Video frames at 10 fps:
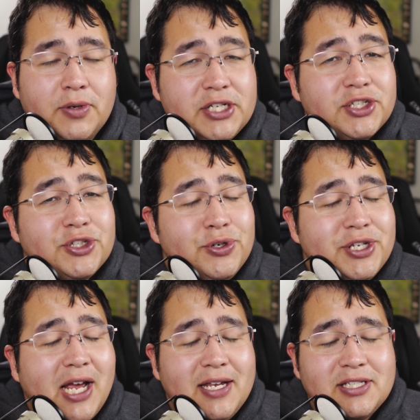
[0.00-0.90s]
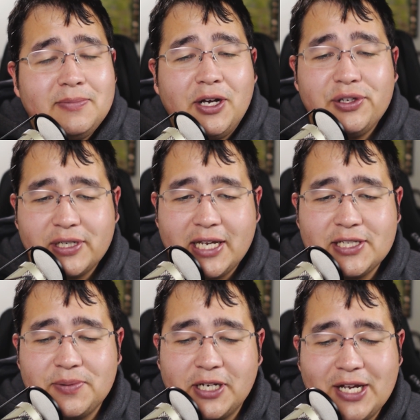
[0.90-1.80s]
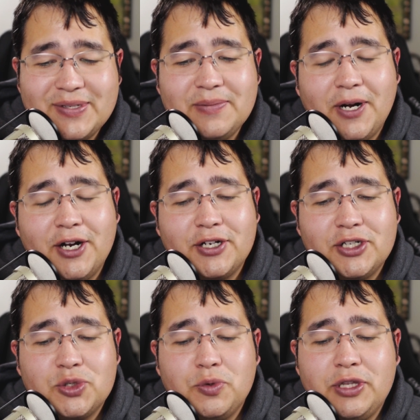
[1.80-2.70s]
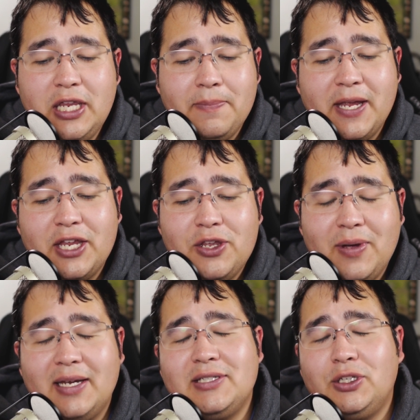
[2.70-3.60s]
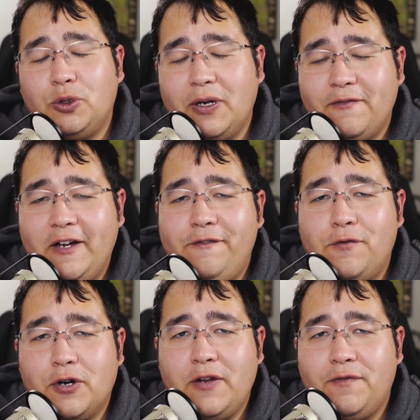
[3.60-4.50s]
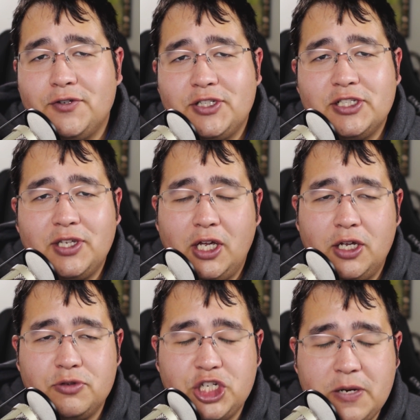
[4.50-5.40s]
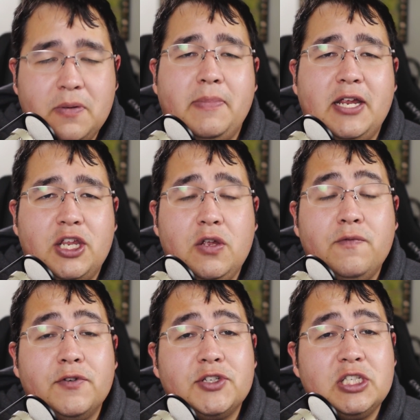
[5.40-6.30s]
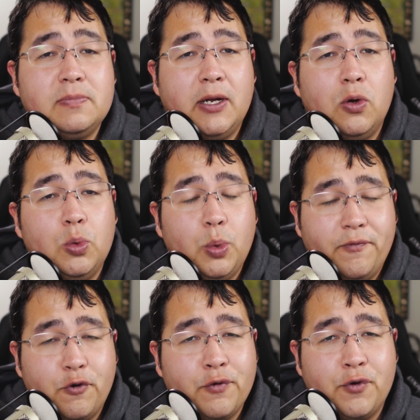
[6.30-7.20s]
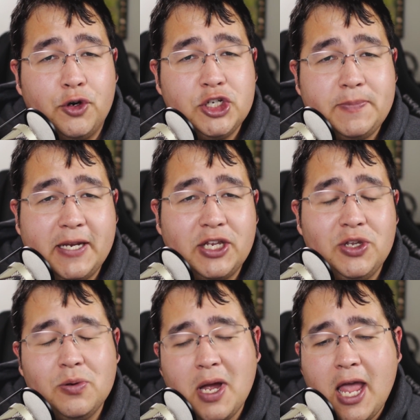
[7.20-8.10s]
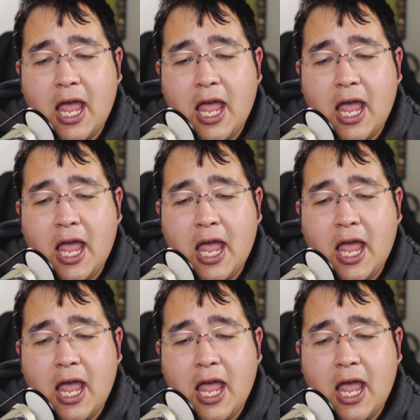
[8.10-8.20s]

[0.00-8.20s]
So I just showed you guys some other tests when it comes to monitors with the BenQ X L twenty-five forty versus a cheaper BenQ versus my old one forty-four hertz BenQ.